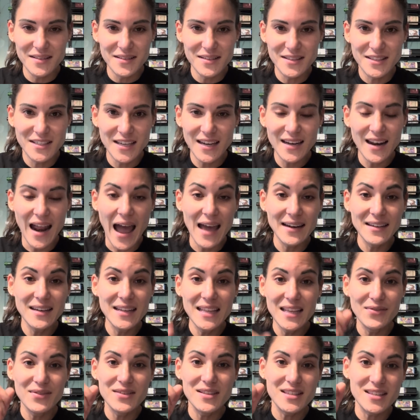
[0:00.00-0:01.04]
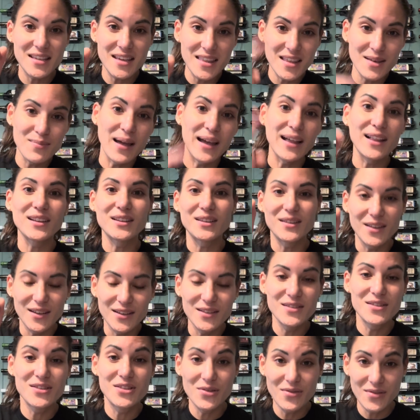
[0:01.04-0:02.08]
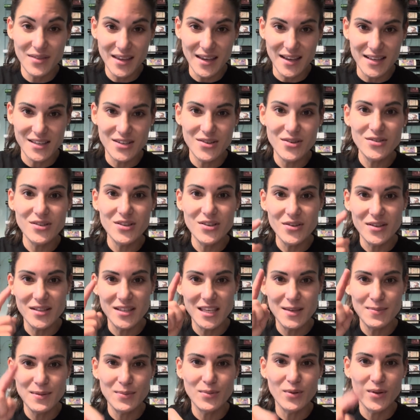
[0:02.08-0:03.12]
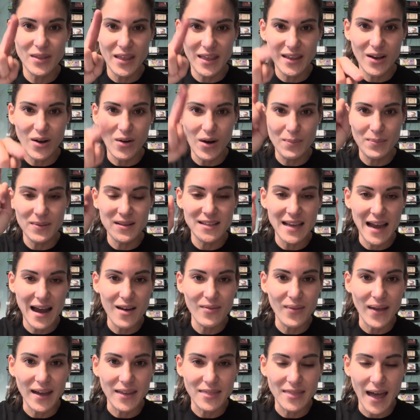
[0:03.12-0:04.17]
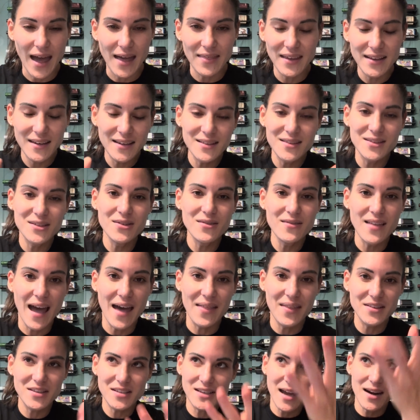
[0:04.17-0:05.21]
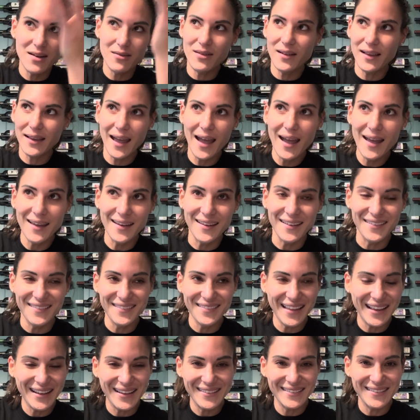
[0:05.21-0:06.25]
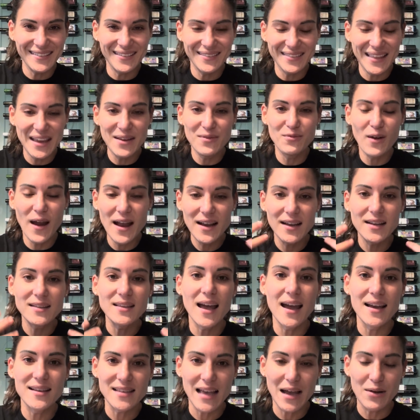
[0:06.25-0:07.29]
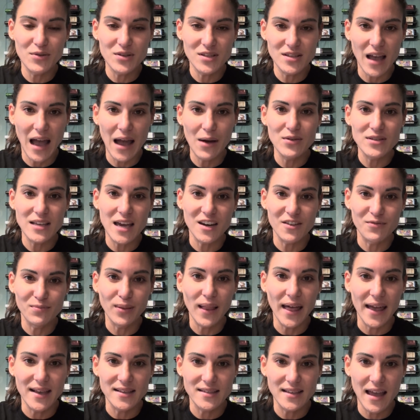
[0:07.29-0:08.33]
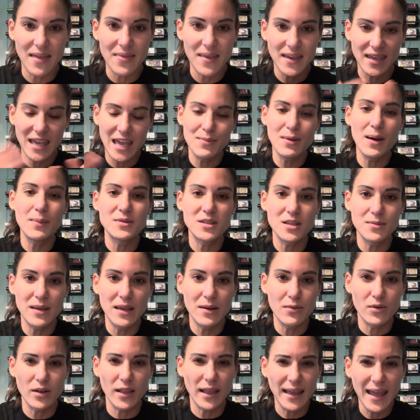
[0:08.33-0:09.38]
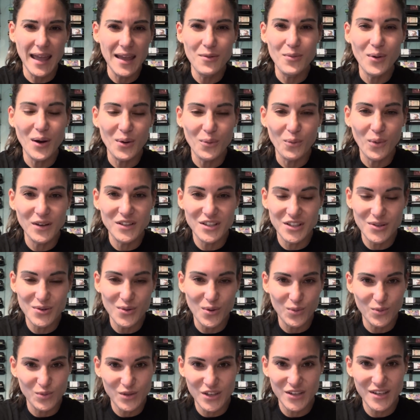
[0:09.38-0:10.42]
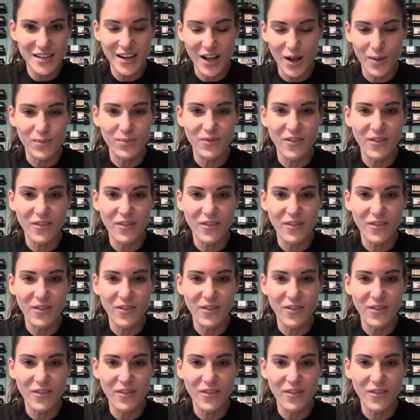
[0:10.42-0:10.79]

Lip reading: didn't even see them like do this. Usually you can see people when they go up and down like that. They didn't do that. They just kind of were like, hey, like they recognized I was out of place, and they came up to me and were like, hey, what do you need help